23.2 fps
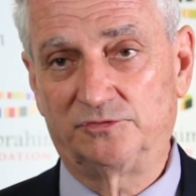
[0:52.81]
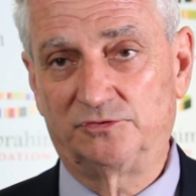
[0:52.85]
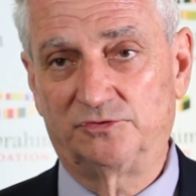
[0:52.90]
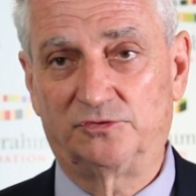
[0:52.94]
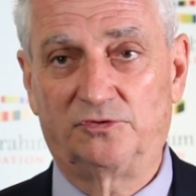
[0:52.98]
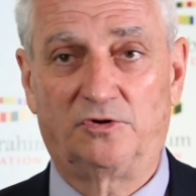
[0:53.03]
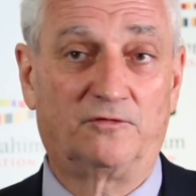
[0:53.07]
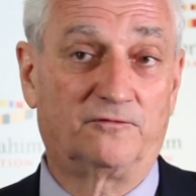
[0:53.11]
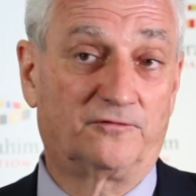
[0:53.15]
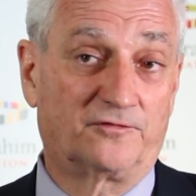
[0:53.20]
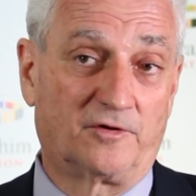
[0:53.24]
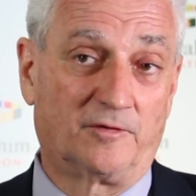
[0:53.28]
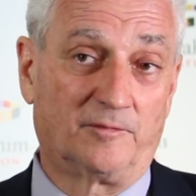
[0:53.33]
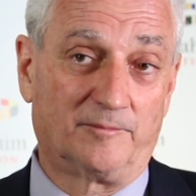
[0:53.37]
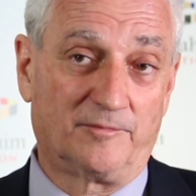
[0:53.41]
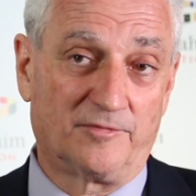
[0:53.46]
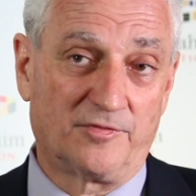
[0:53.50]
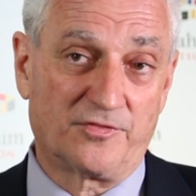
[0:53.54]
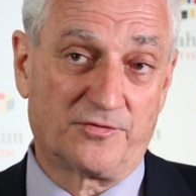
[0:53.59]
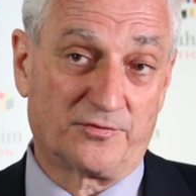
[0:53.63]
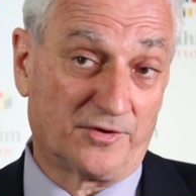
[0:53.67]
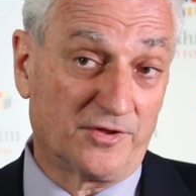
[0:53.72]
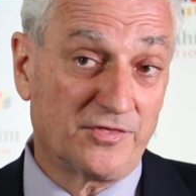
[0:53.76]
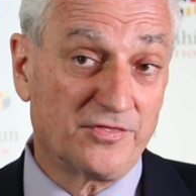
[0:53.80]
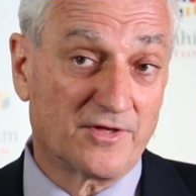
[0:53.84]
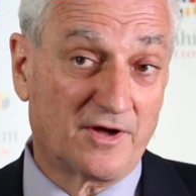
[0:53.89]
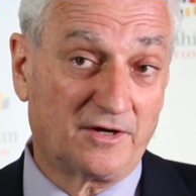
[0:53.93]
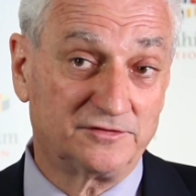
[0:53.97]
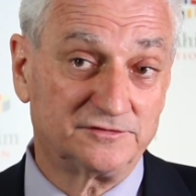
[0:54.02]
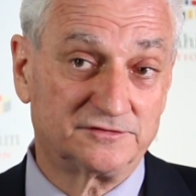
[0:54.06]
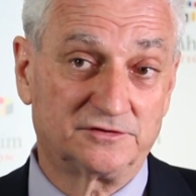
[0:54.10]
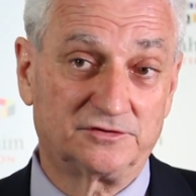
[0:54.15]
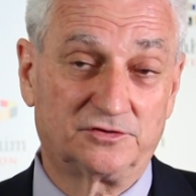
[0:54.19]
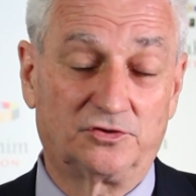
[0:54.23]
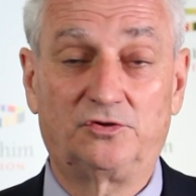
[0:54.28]
to go from
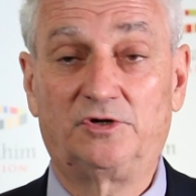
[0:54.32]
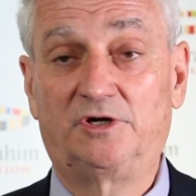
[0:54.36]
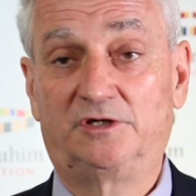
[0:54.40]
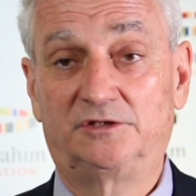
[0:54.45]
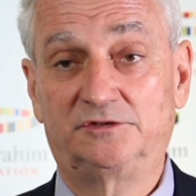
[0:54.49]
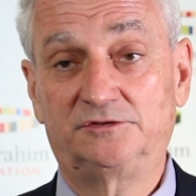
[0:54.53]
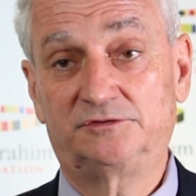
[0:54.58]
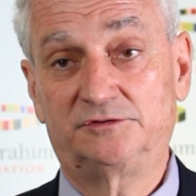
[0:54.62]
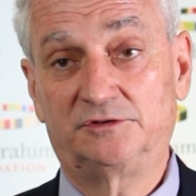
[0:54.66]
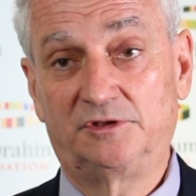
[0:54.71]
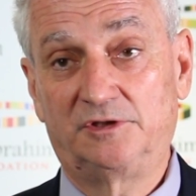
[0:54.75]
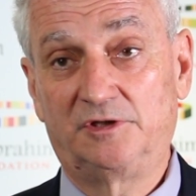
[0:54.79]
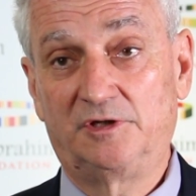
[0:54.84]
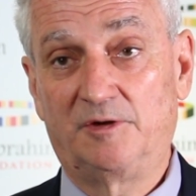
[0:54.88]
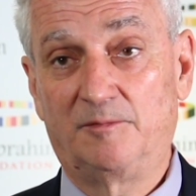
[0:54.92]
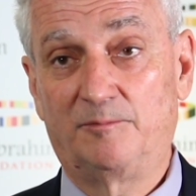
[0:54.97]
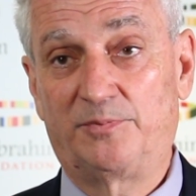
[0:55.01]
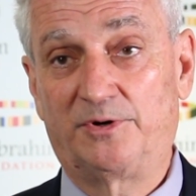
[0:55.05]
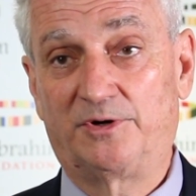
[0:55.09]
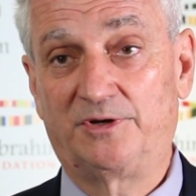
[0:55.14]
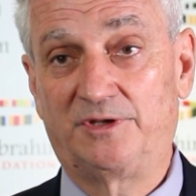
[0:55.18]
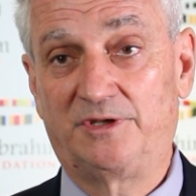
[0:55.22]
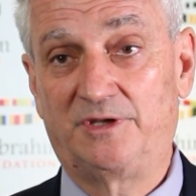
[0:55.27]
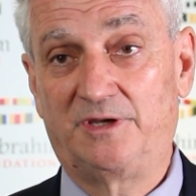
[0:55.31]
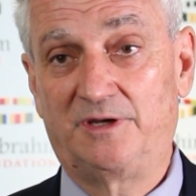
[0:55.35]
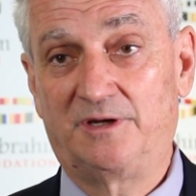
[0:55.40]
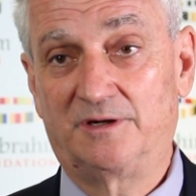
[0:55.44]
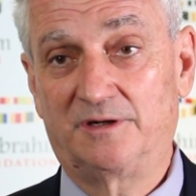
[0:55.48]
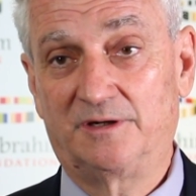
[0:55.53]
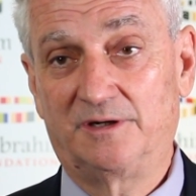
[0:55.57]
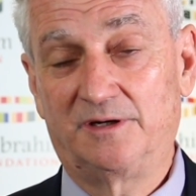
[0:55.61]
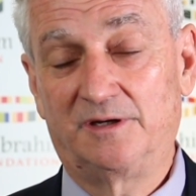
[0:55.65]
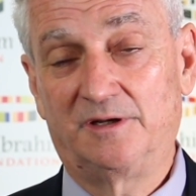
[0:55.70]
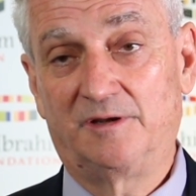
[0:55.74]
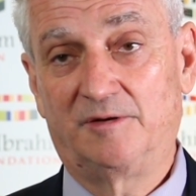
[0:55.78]
$3,000 per
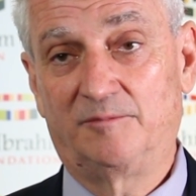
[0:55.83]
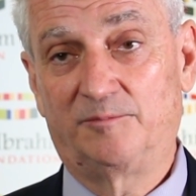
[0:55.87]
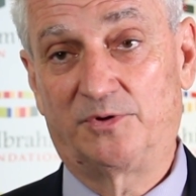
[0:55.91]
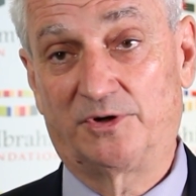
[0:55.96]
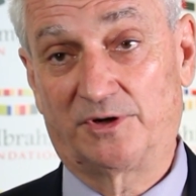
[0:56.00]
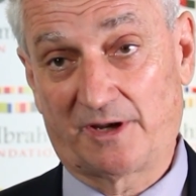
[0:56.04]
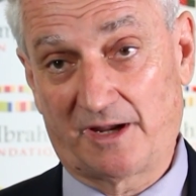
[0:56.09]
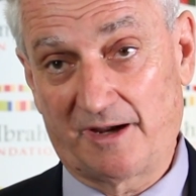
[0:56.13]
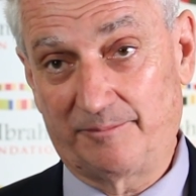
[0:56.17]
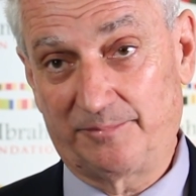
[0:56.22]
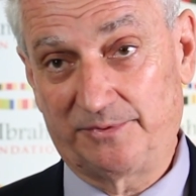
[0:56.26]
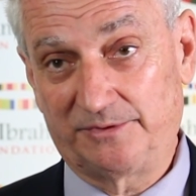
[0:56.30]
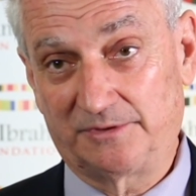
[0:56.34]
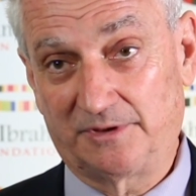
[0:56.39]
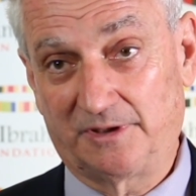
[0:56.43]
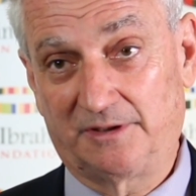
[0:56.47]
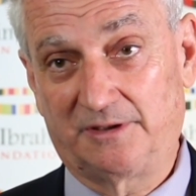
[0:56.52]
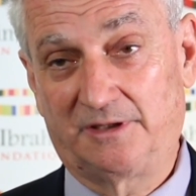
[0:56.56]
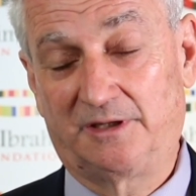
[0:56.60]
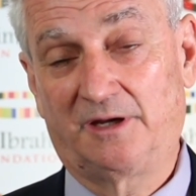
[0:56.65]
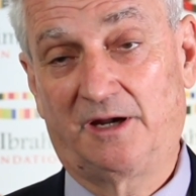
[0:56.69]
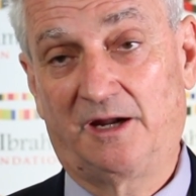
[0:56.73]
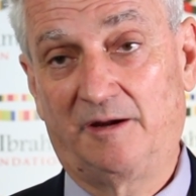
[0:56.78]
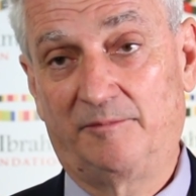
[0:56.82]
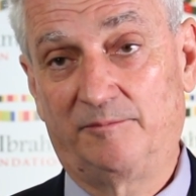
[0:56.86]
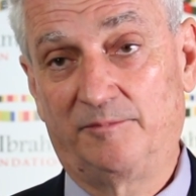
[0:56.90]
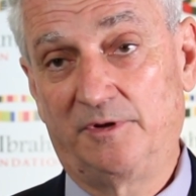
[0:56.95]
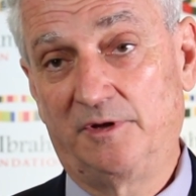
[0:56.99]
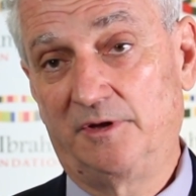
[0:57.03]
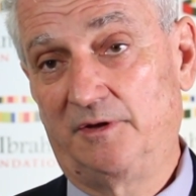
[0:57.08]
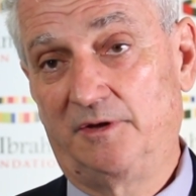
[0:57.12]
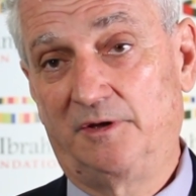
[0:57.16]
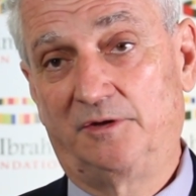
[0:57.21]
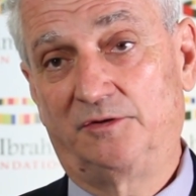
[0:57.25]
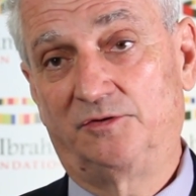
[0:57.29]
year per capita income
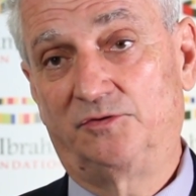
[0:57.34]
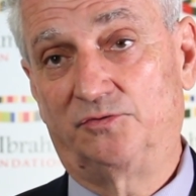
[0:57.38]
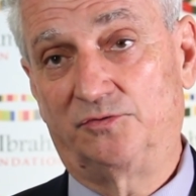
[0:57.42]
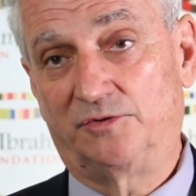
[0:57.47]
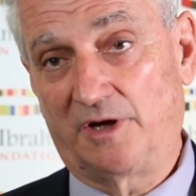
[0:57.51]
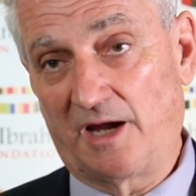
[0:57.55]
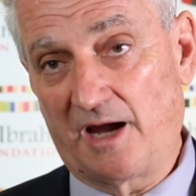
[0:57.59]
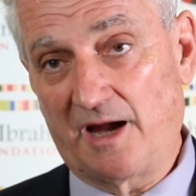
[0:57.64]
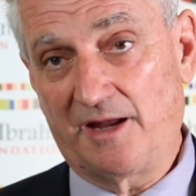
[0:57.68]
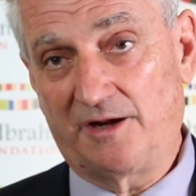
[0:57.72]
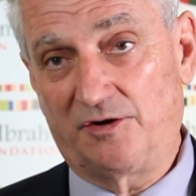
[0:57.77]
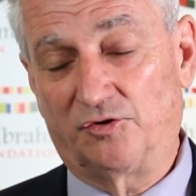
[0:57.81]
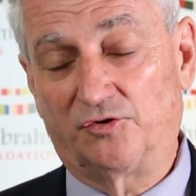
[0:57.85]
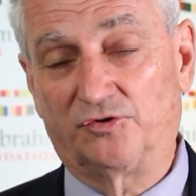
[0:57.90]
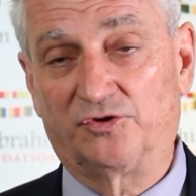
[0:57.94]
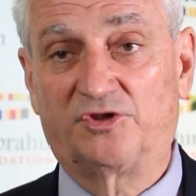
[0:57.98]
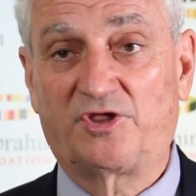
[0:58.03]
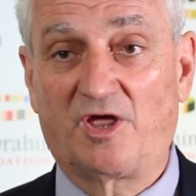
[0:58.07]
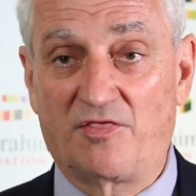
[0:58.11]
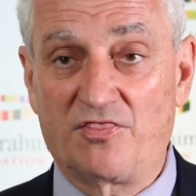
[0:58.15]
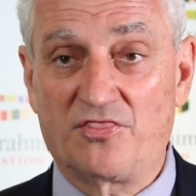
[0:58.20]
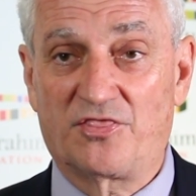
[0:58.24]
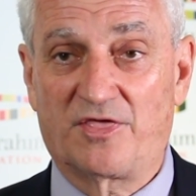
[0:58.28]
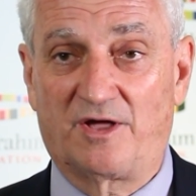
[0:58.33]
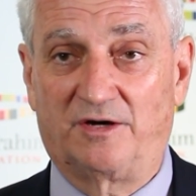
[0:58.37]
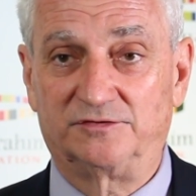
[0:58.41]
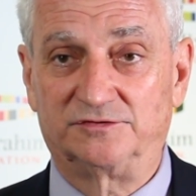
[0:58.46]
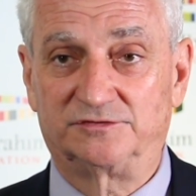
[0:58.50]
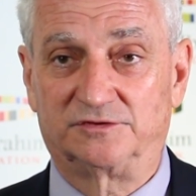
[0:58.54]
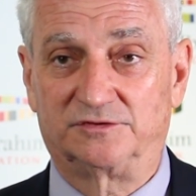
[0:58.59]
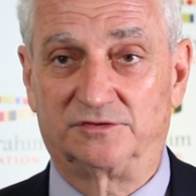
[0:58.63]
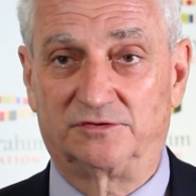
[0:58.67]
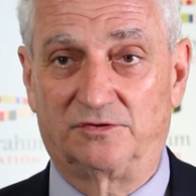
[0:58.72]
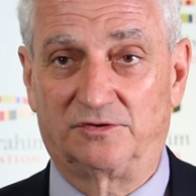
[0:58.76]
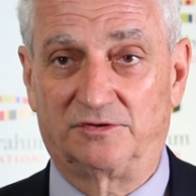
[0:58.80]
to $9,000 or
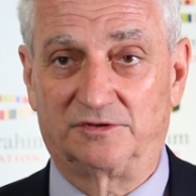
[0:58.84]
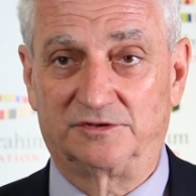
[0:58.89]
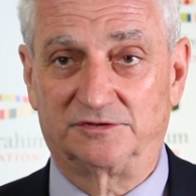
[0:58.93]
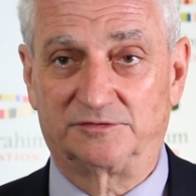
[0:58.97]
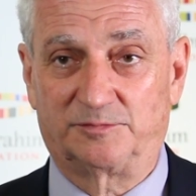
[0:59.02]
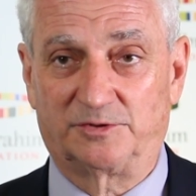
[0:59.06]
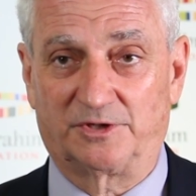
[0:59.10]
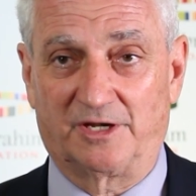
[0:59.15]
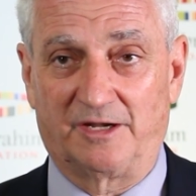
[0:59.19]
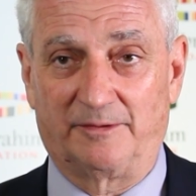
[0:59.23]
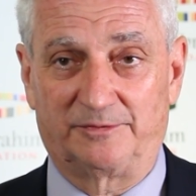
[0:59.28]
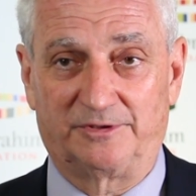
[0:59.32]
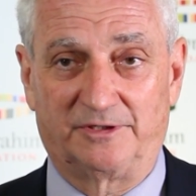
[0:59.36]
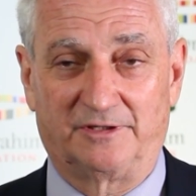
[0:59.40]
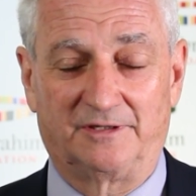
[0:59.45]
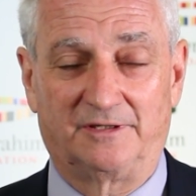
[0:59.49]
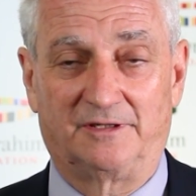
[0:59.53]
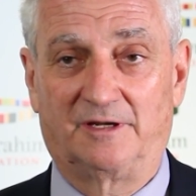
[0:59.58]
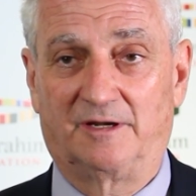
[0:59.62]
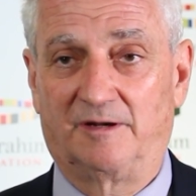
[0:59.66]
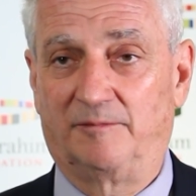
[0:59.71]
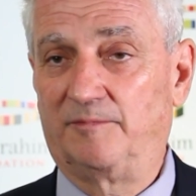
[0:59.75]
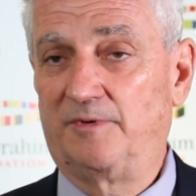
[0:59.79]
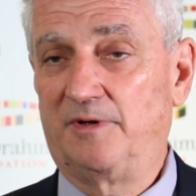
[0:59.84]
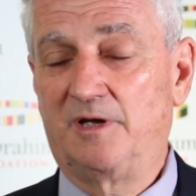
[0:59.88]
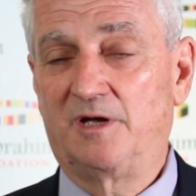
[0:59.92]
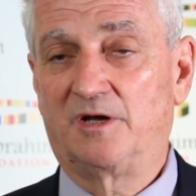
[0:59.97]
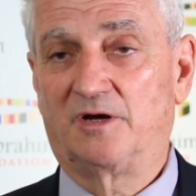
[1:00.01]
$10,000 per capita income.